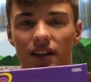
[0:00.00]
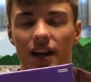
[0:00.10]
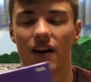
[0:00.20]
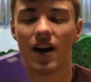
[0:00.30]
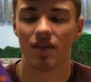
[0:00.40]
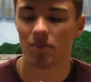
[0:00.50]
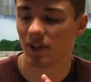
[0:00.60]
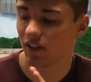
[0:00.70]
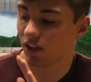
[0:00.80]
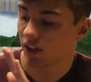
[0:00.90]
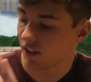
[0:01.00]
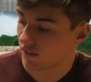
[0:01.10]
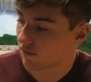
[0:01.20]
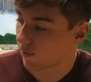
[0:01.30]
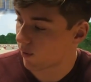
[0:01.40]
Now, I've been looking
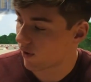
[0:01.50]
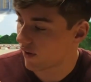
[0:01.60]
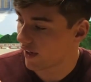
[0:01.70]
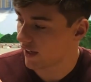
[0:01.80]
for